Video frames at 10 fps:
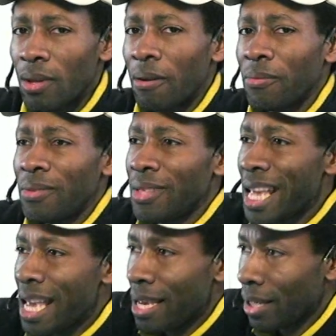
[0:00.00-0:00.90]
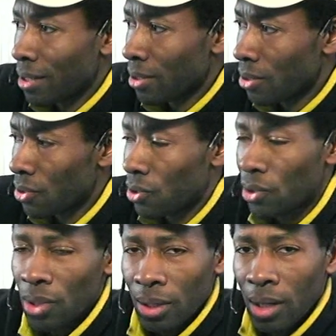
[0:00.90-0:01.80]
of
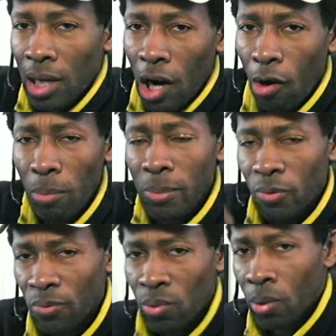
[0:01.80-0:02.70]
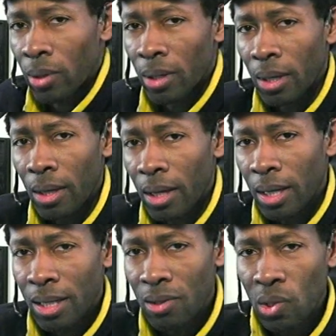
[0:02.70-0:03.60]
things hoped for,
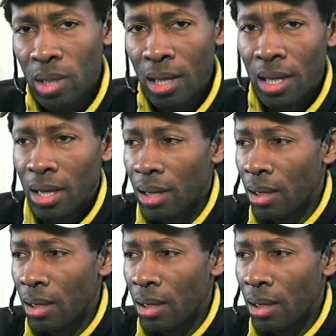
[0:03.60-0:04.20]
it is the